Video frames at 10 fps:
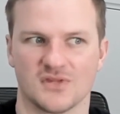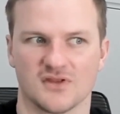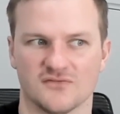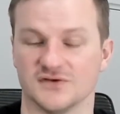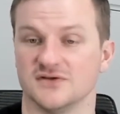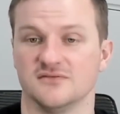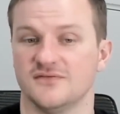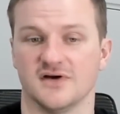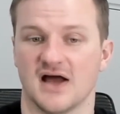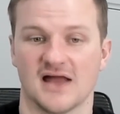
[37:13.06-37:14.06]

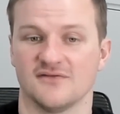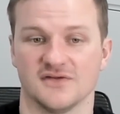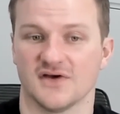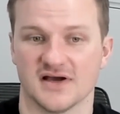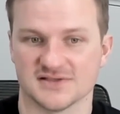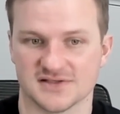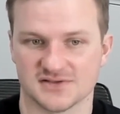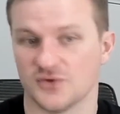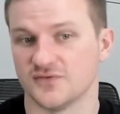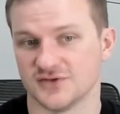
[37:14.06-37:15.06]
for advertisers
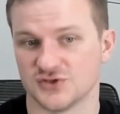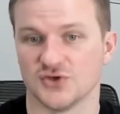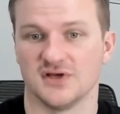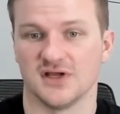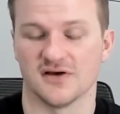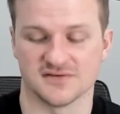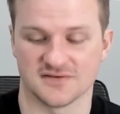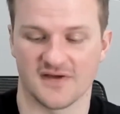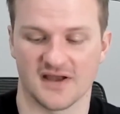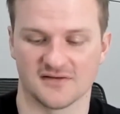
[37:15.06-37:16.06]
or for studios
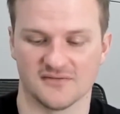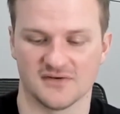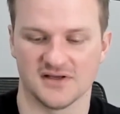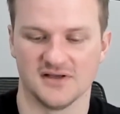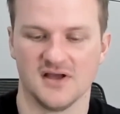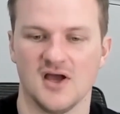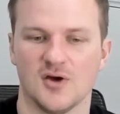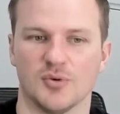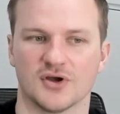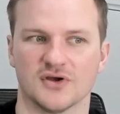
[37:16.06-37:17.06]
effectively.
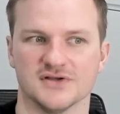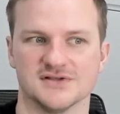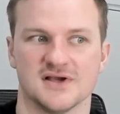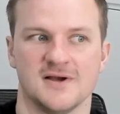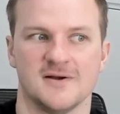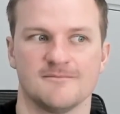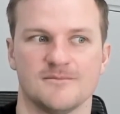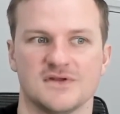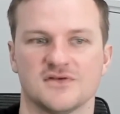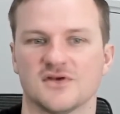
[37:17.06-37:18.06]
Because,
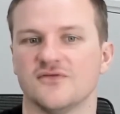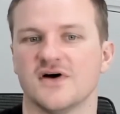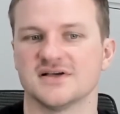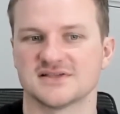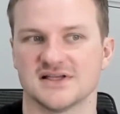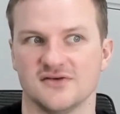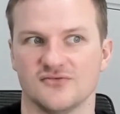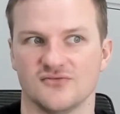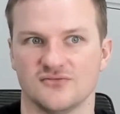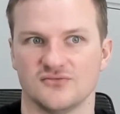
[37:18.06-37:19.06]
so firstly,
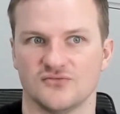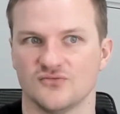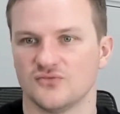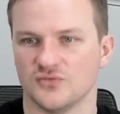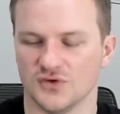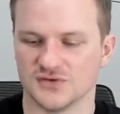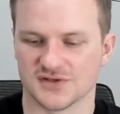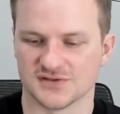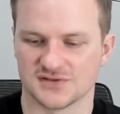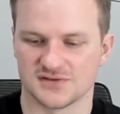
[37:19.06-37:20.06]

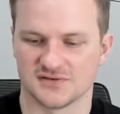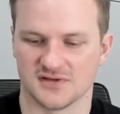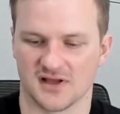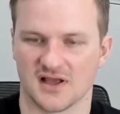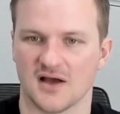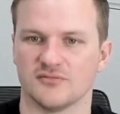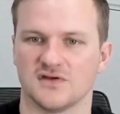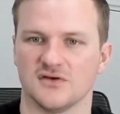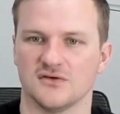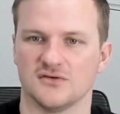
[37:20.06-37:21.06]
users that come
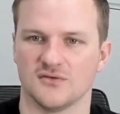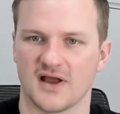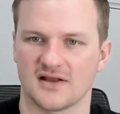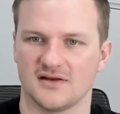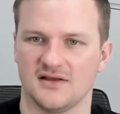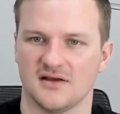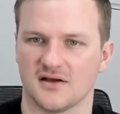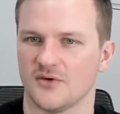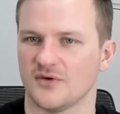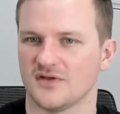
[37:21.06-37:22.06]
to you directly are
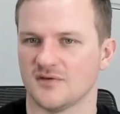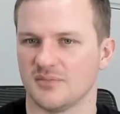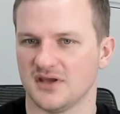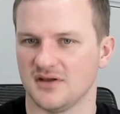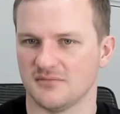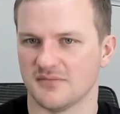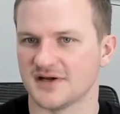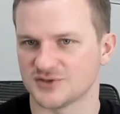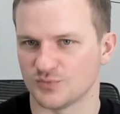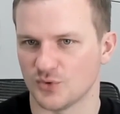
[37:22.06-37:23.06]
going to be
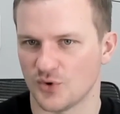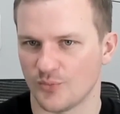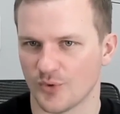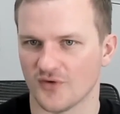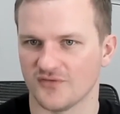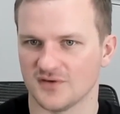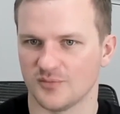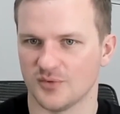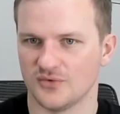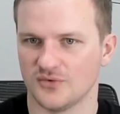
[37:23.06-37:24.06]
much more
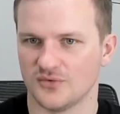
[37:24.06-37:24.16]
profitable,